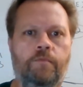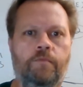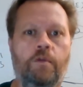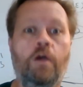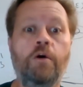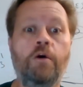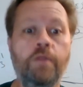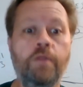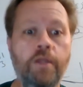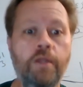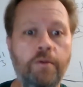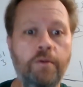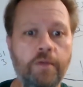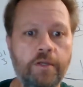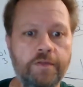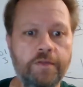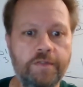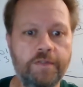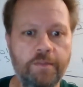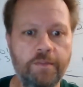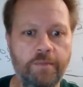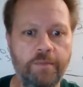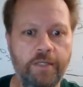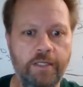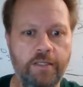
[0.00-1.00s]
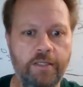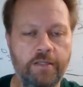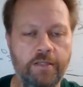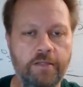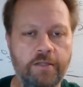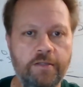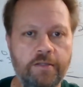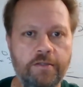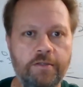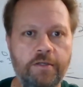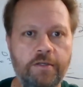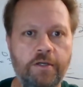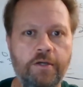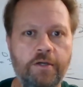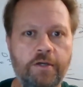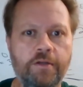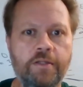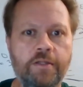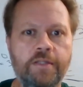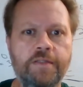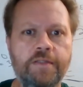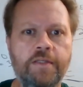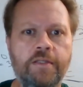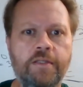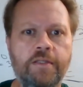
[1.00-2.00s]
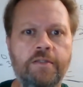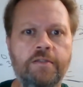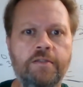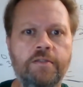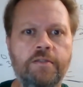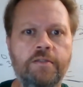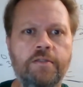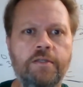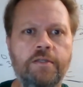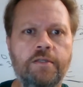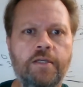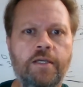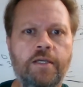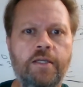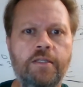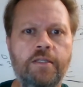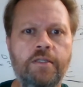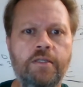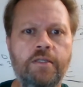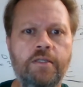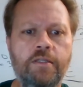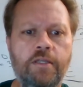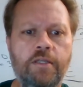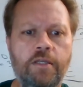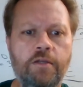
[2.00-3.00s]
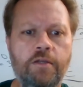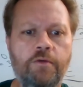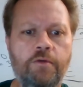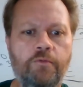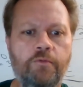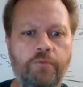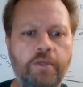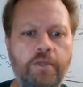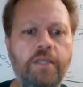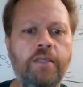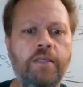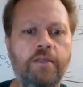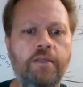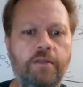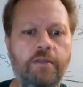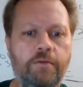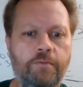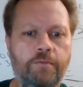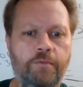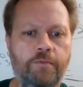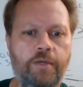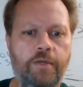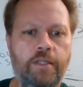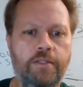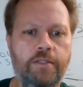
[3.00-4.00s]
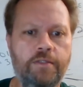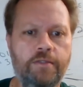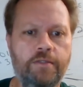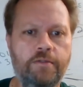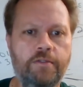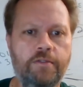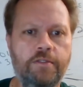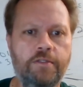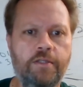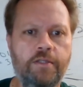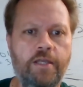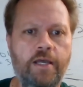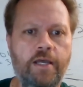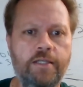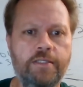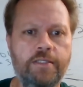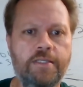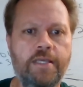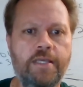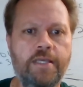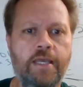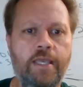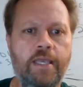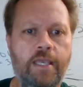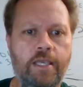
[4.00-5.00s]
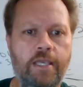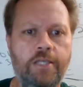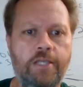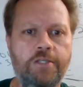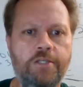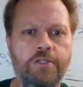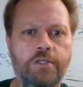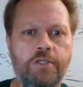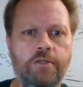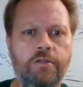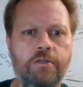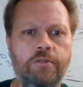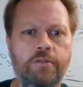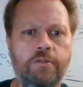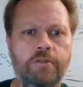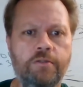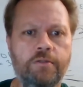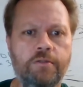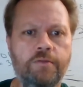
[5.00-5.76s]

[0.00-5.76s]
Oh, there we go. Somebody. Oh, let's see. Tanya. Oh, Ree went. So now I just got Angel